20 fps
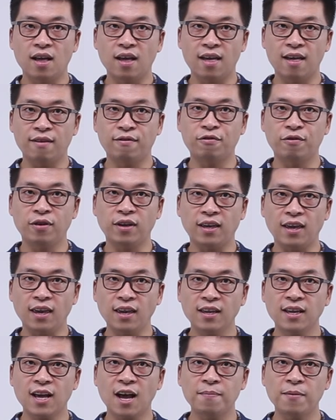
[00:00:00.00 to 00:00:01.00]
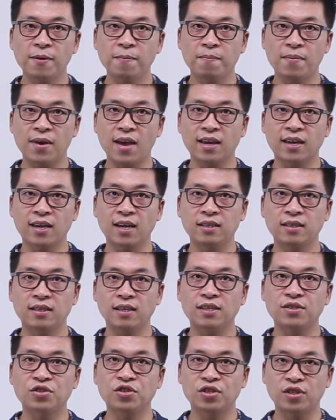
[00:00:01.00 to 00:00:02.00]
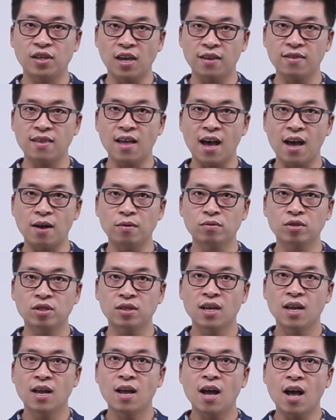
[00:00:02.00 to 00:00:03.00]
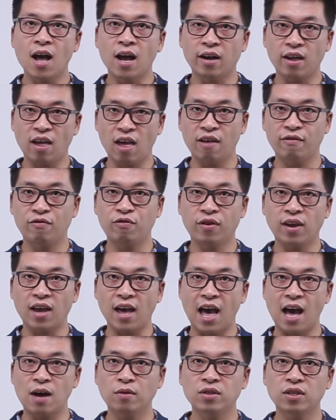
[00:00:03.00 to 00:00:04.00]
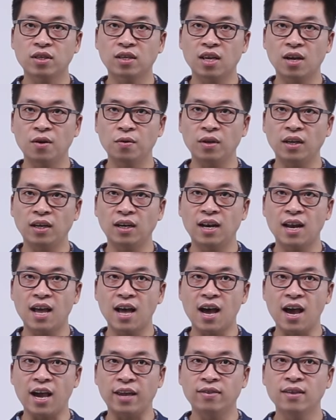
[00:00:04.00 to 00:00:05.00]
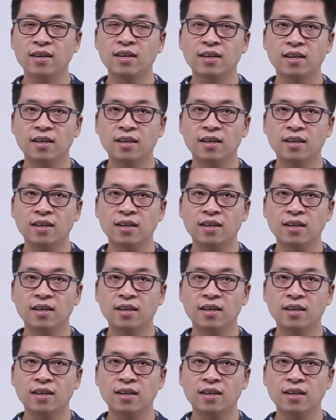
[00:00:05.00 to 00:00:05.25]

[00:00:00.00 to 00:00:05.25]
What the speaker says: Every incoming packet is sent out on every outgoing line